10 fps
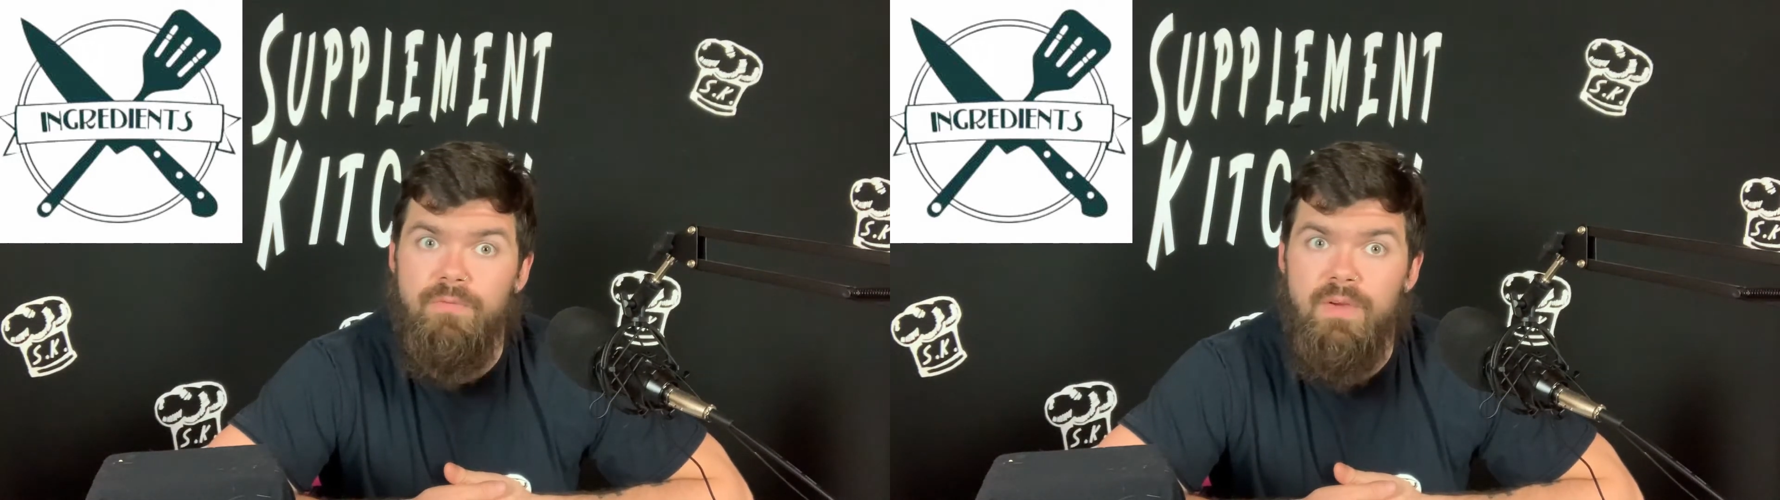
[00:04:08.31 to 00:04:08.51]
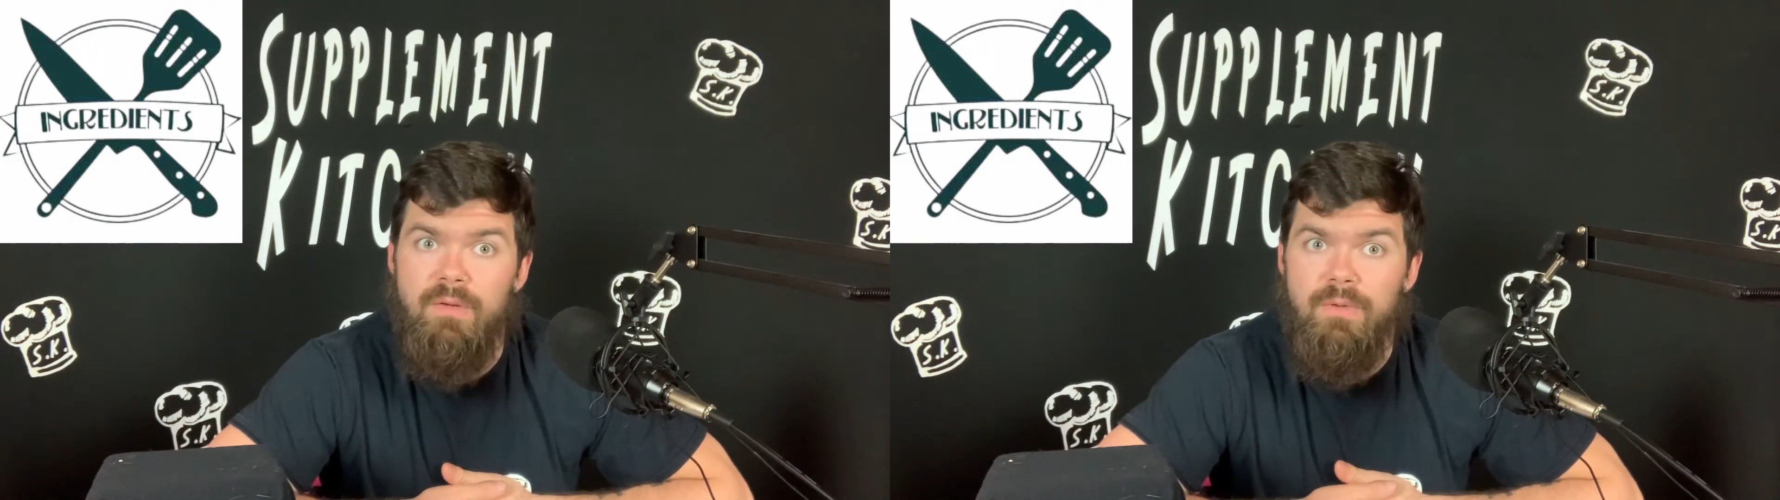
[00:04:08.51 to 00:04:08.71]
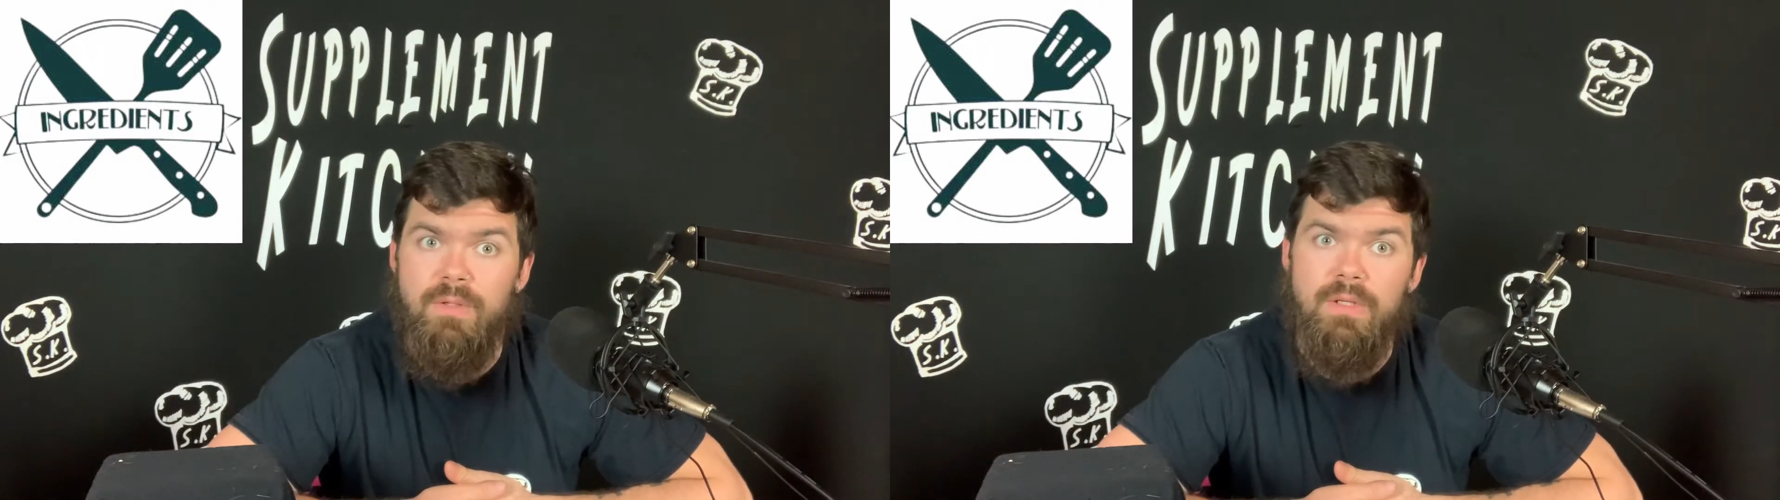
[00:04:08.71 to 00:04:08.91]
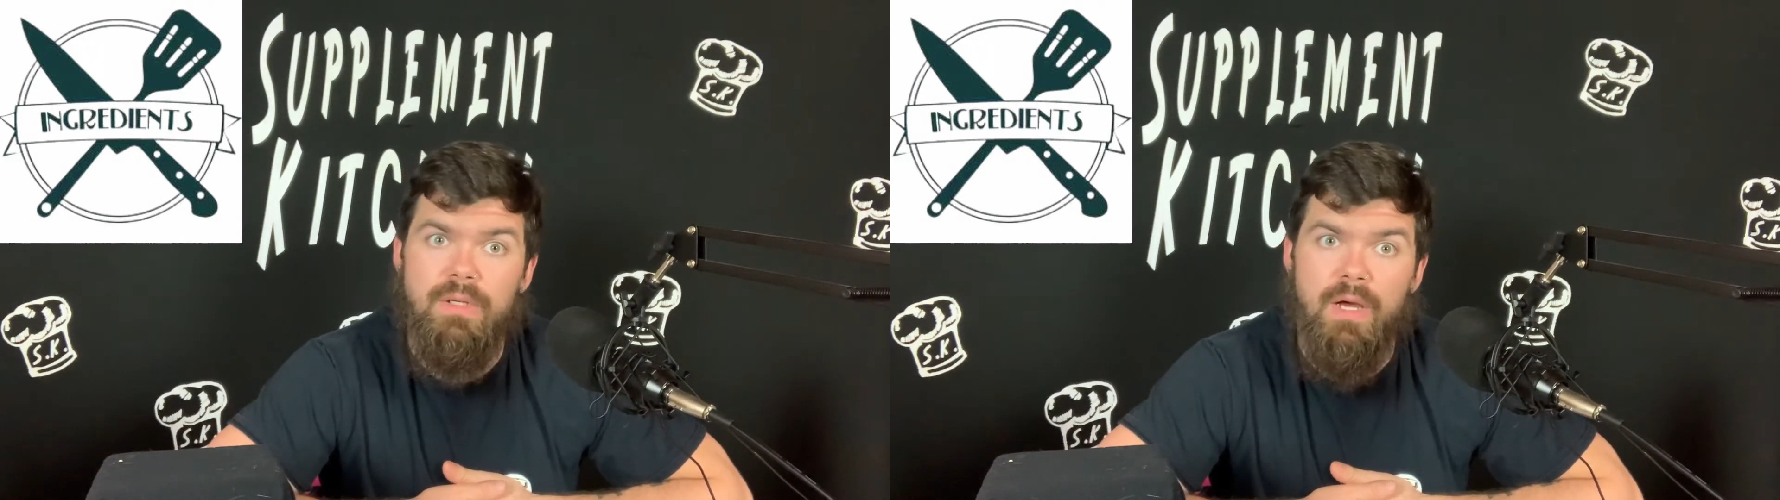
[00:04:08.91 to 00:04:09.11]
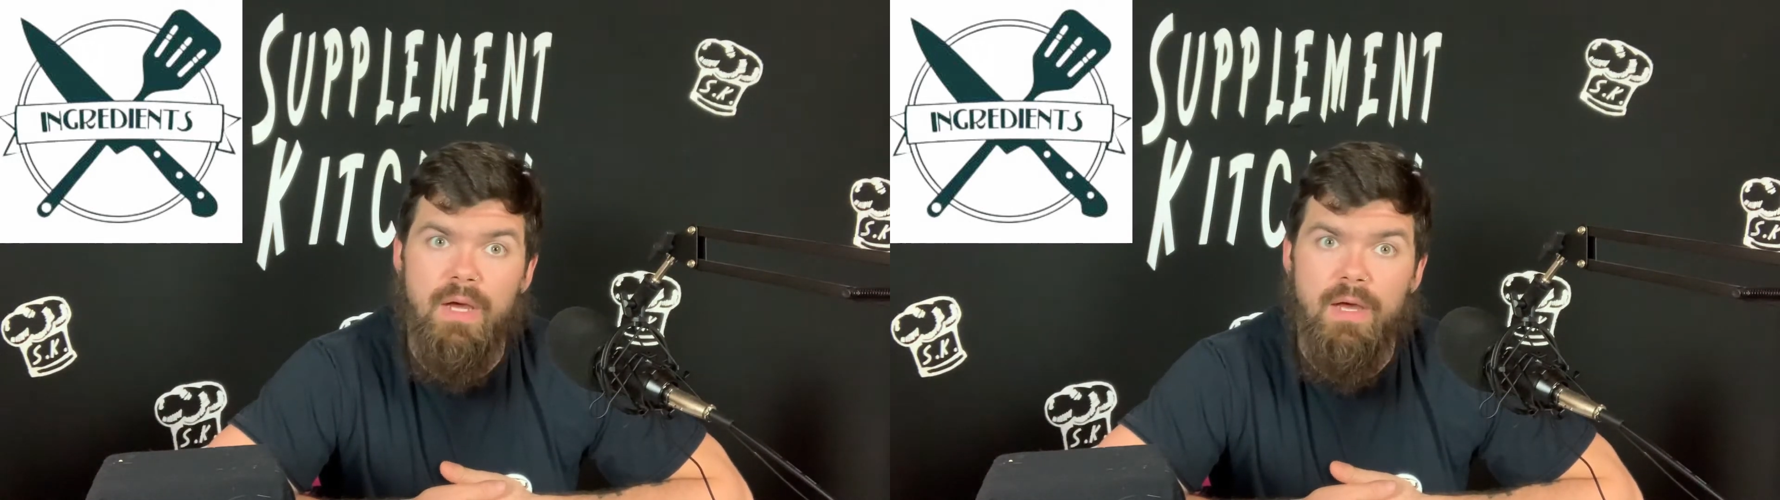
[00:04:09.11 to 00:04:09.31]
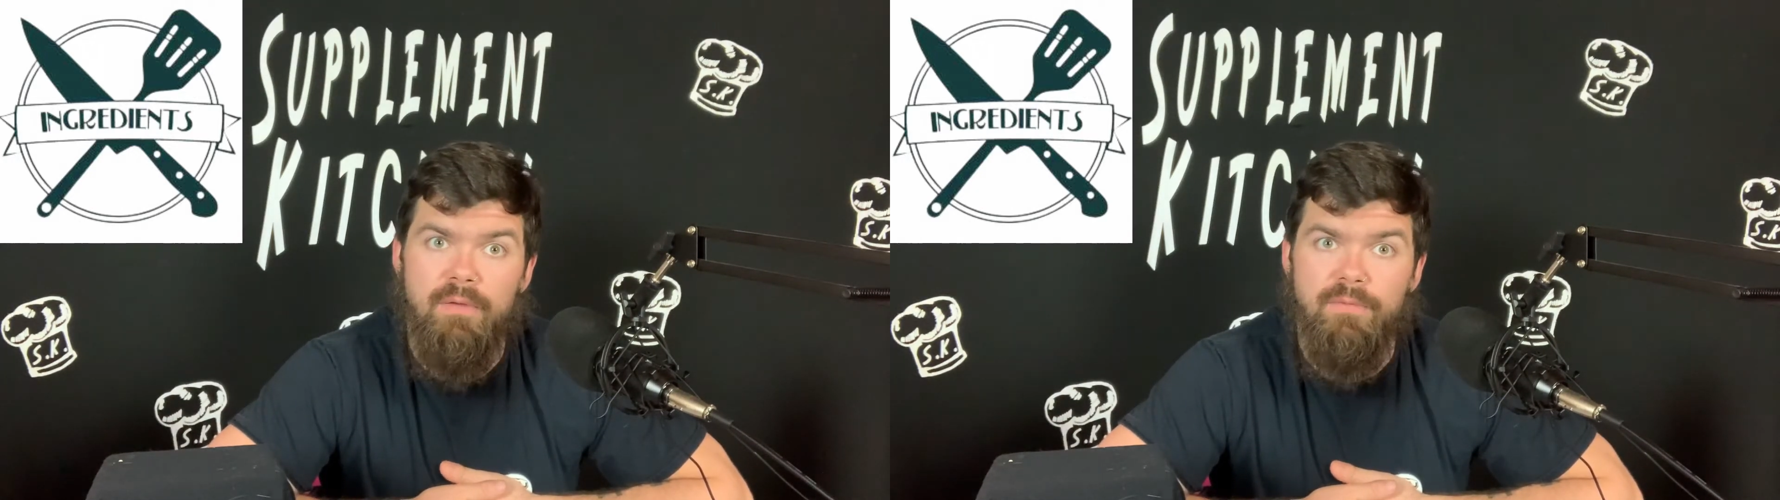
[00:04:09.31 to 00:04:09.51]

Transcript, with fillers: favorite uh,